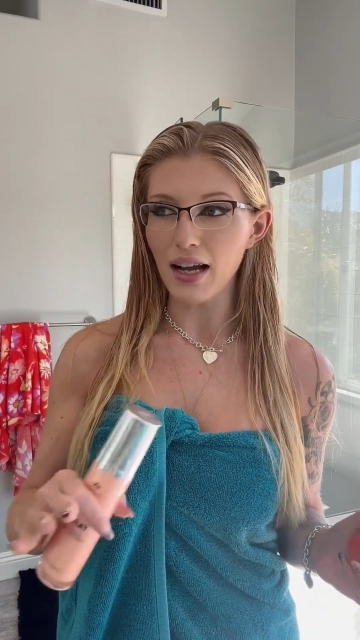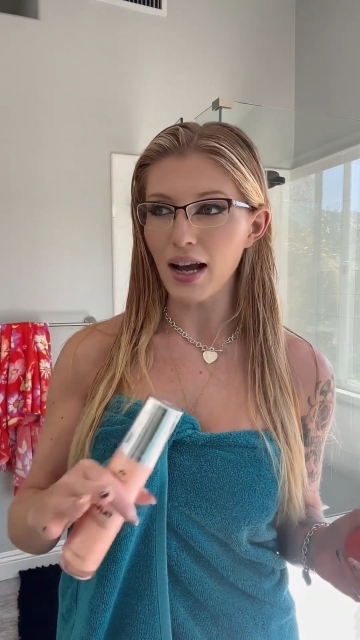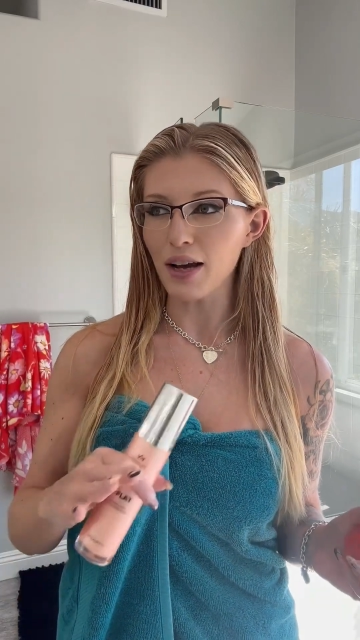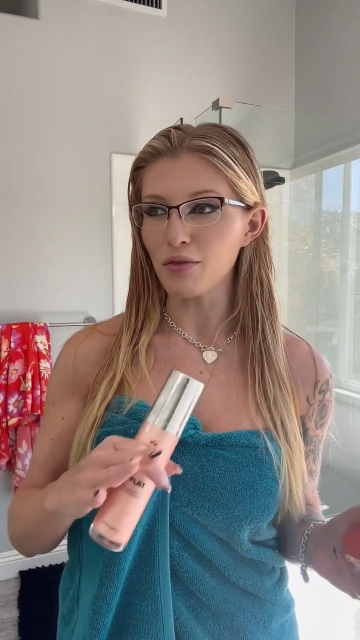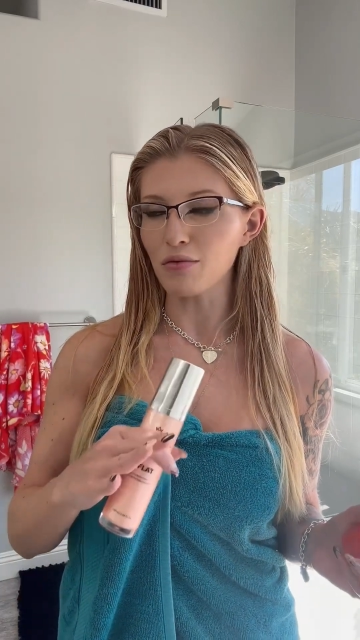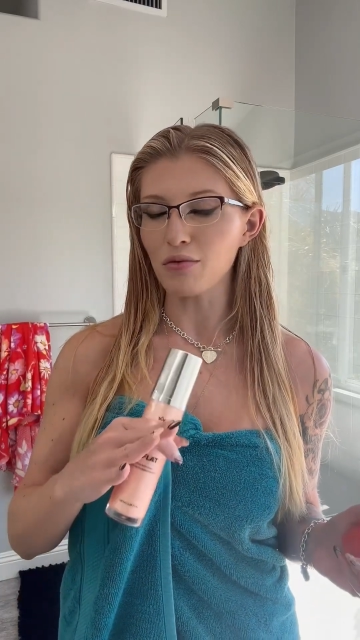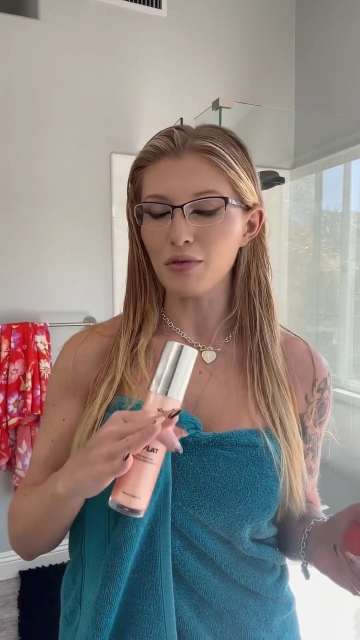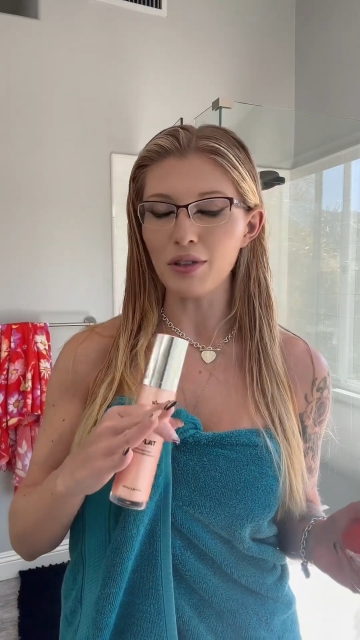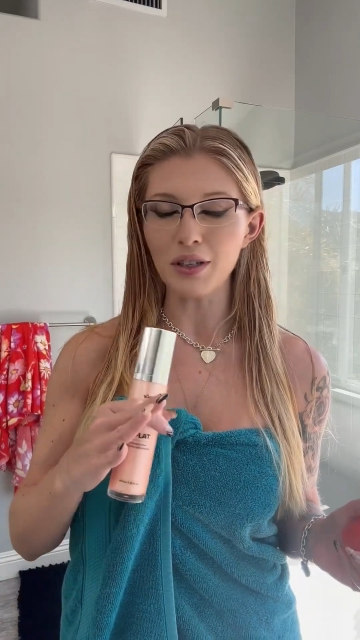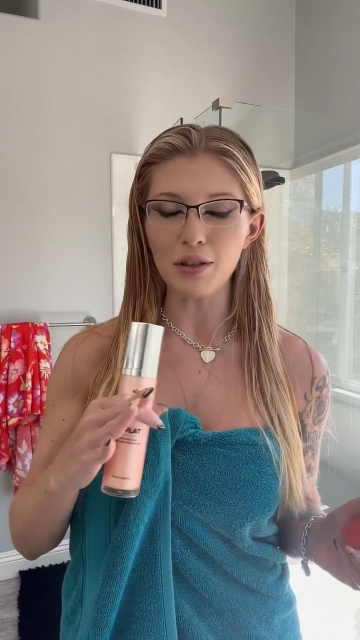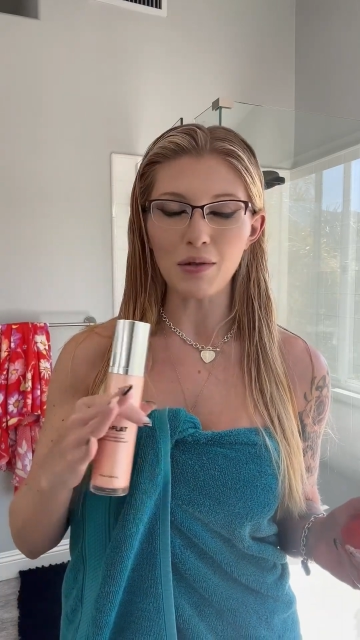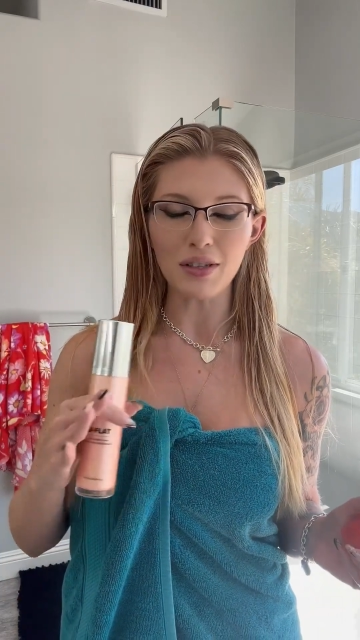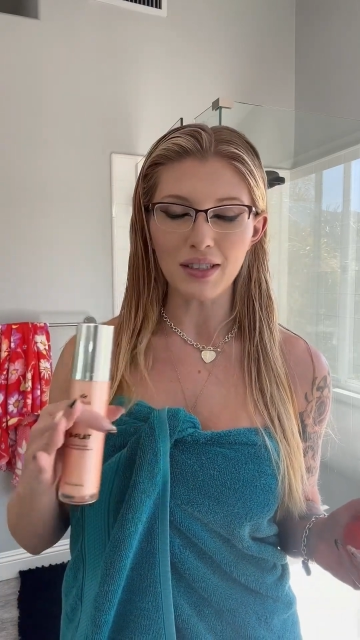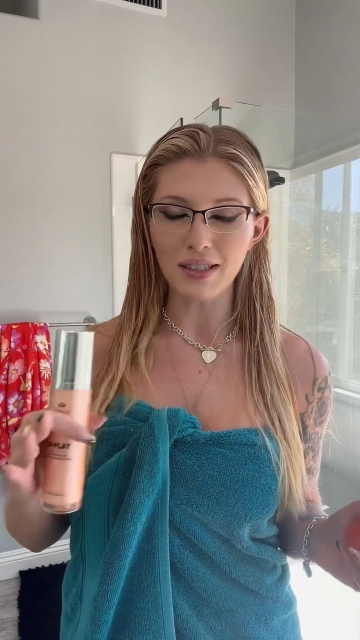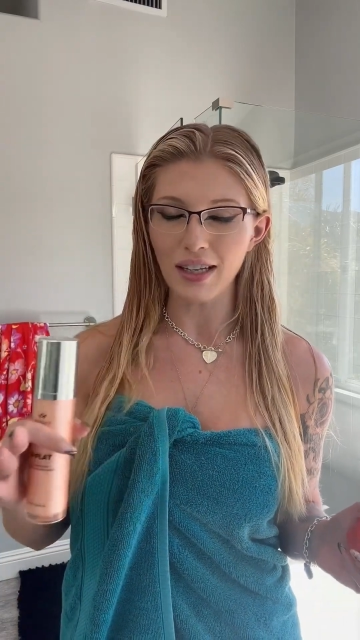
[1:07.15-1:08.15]
I really
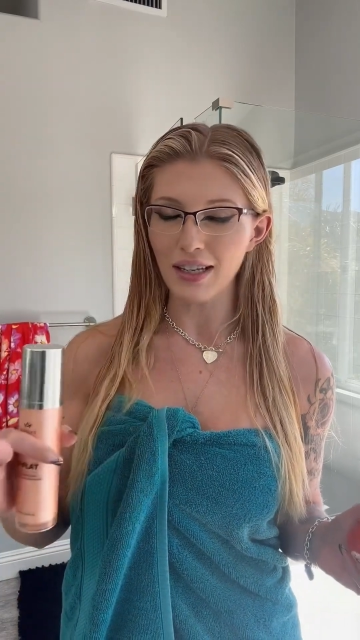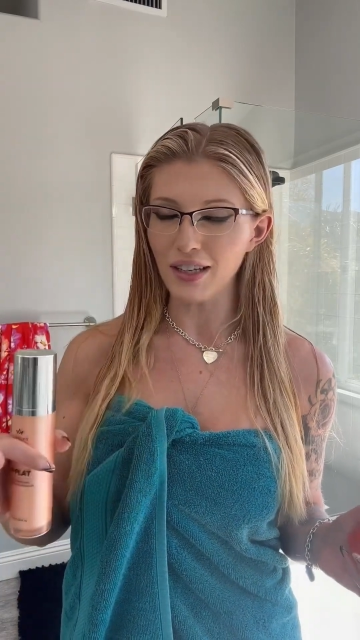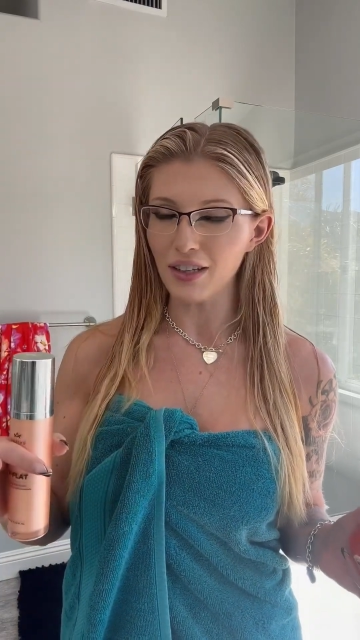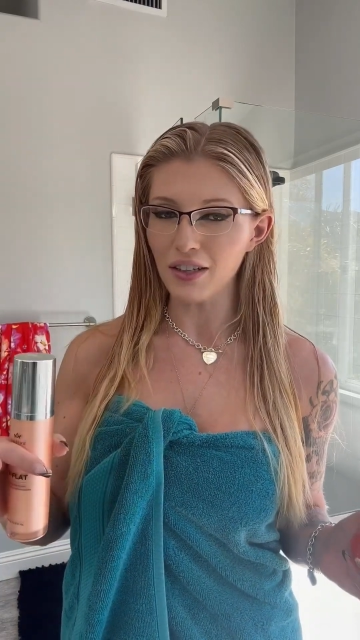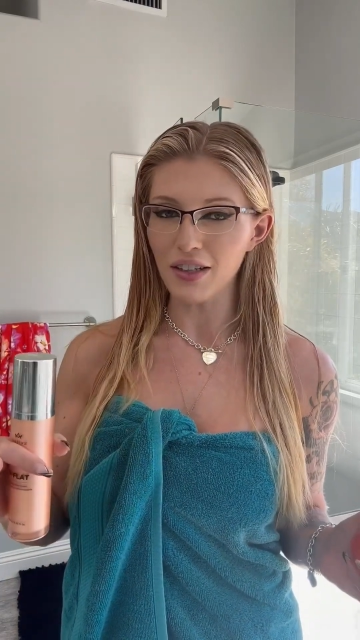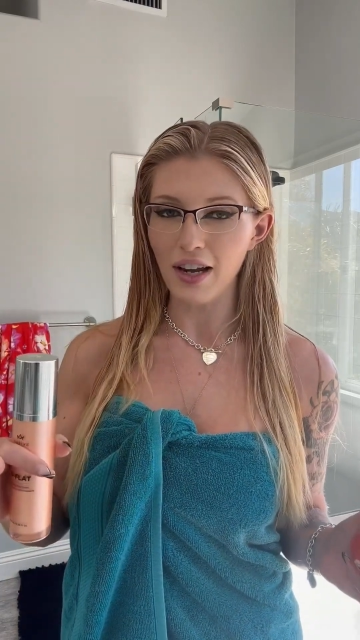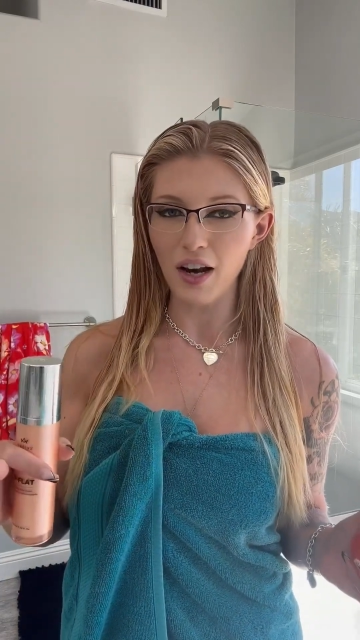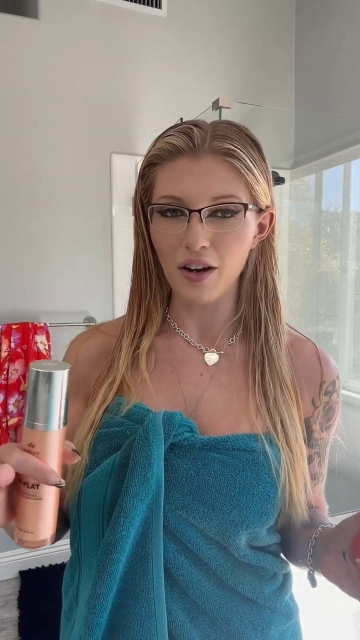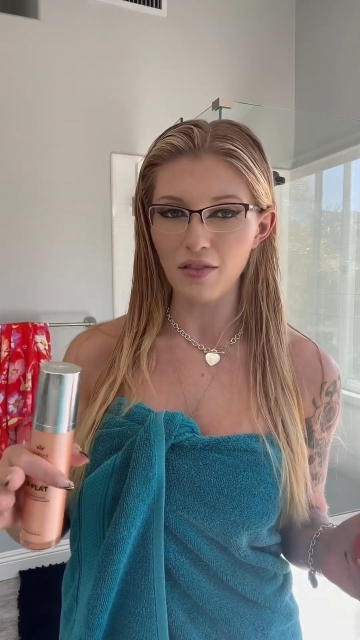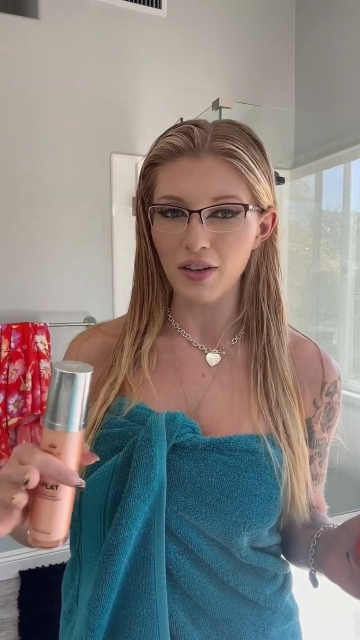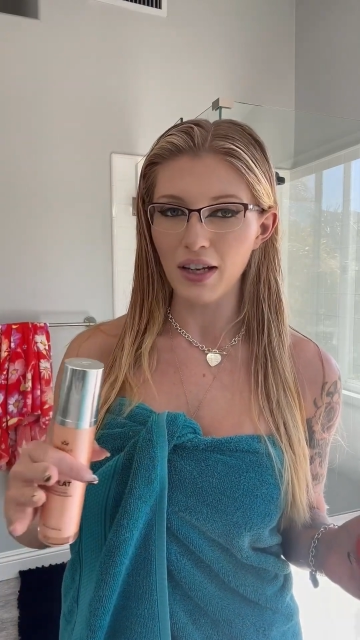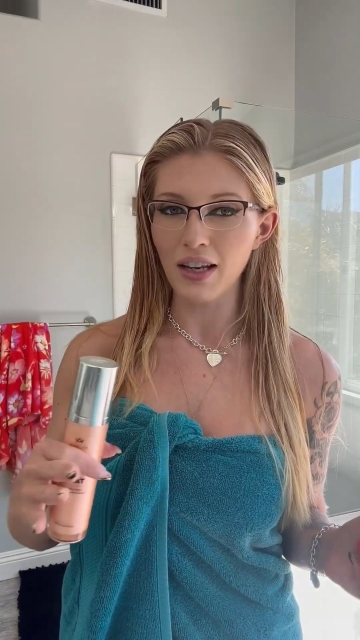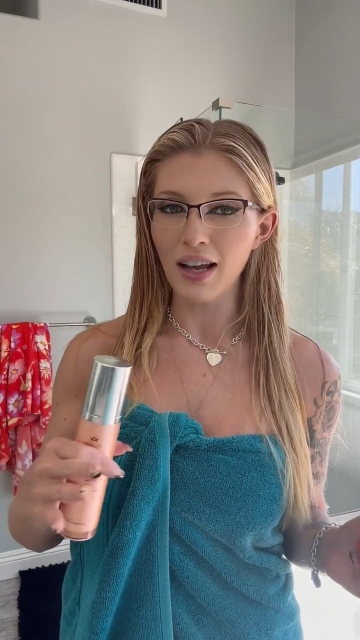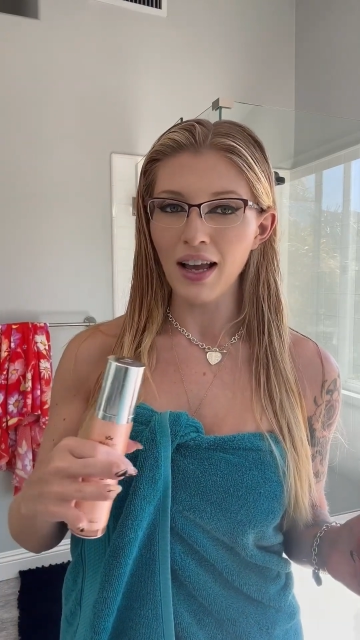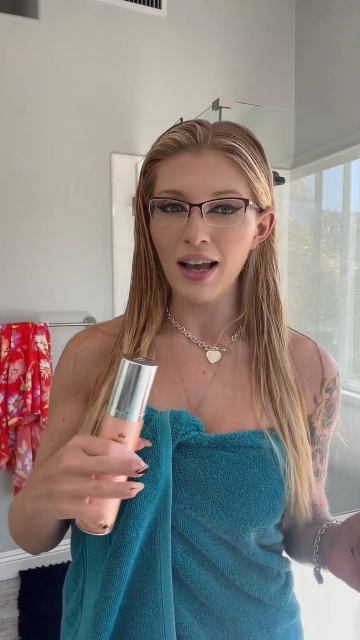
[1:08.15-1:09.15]
wasn't taking good care of it.